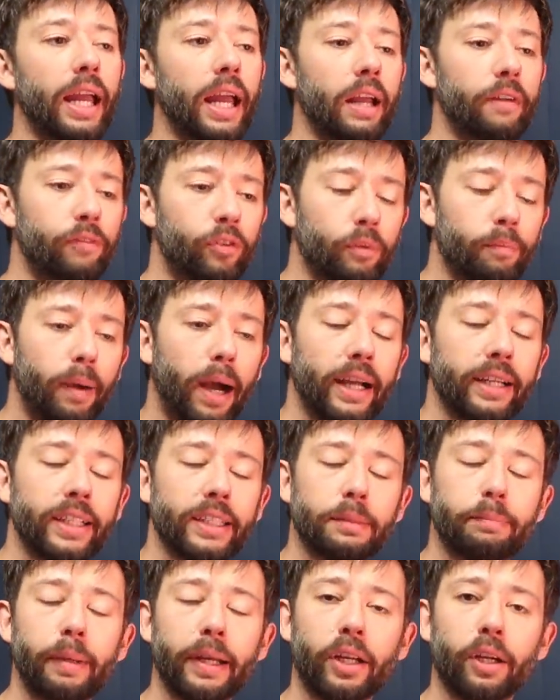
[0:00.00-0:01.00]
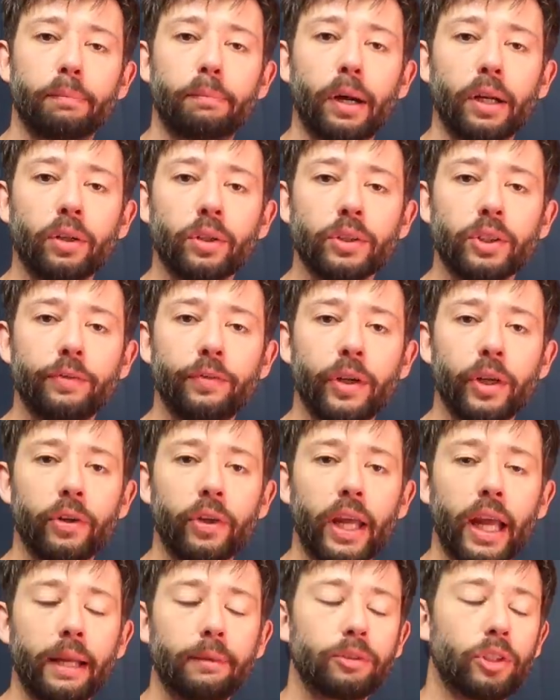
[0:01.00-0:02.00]
if you buy these bigger bundles of video
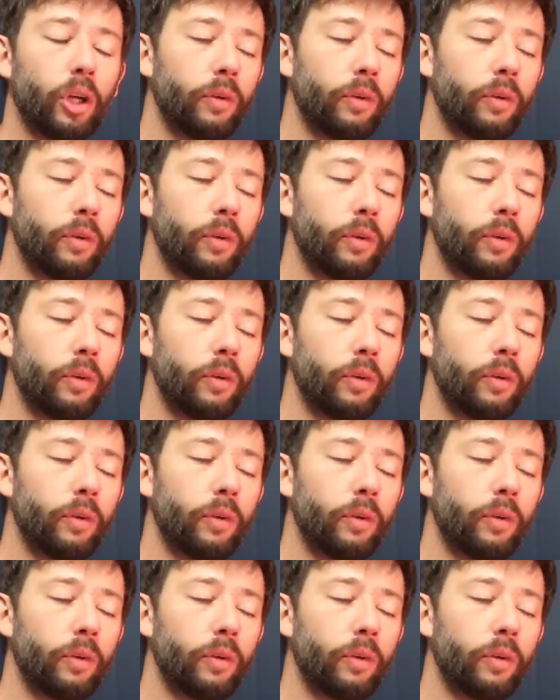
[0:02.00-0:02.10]
games,